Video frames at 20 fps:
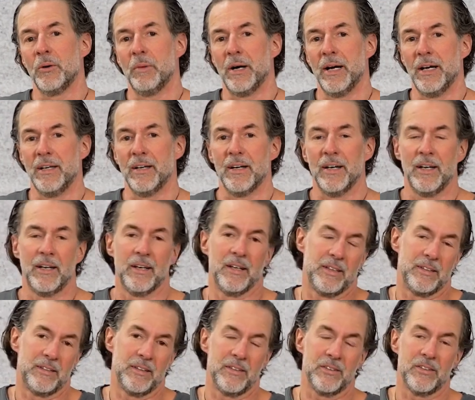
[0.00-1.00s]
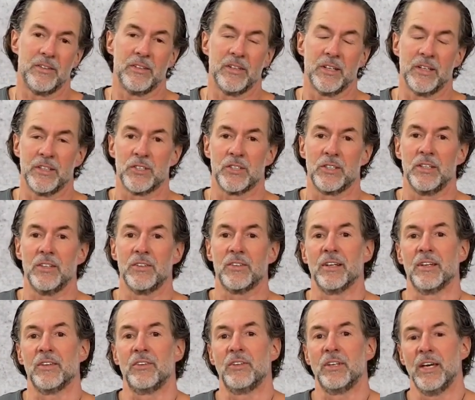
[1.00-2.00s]
or my highlight this year is
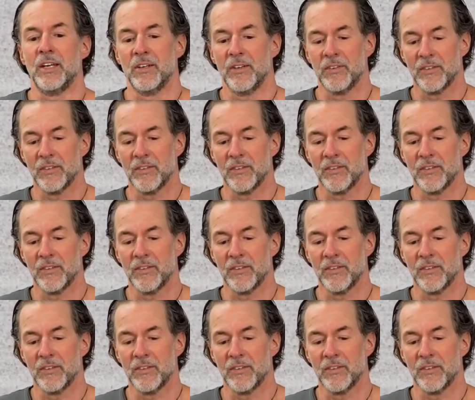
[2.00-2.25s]
this, that,